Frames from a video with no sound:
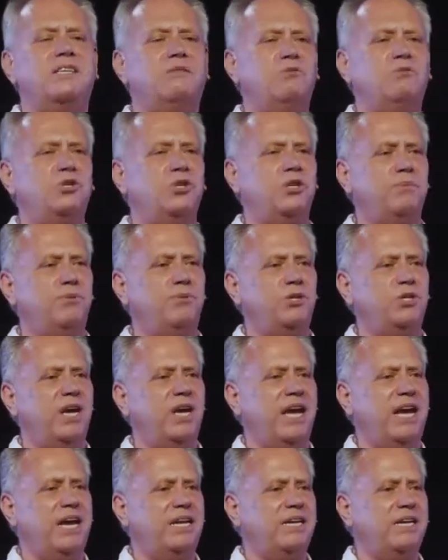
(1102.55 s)
I want you to put your
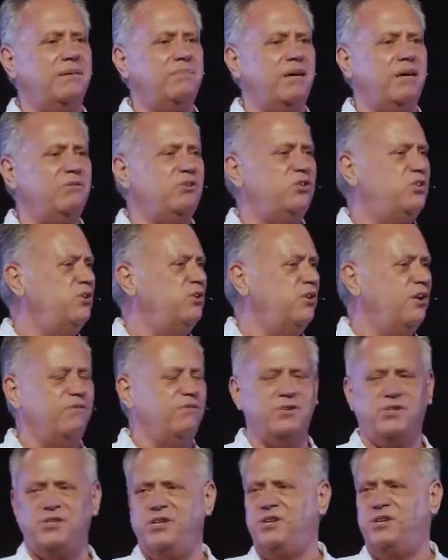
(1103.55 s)
hand up. I was too
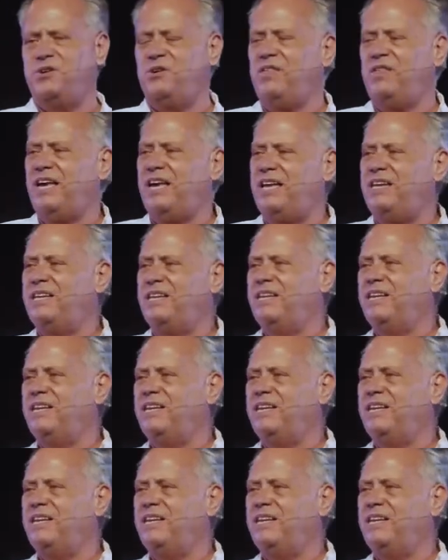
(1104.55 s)
nervous to do that.